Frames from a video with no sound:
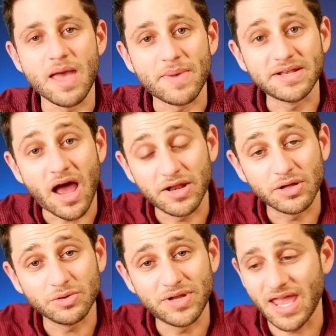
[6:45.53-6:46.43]
And by not
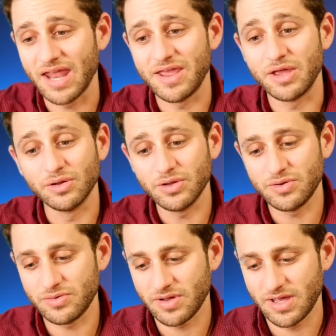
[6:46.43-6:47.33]
including any
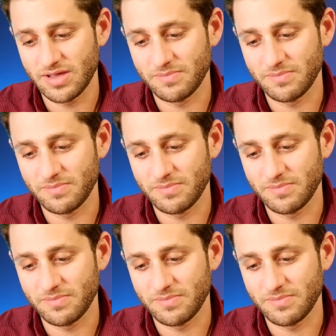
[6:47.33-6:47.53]
glue,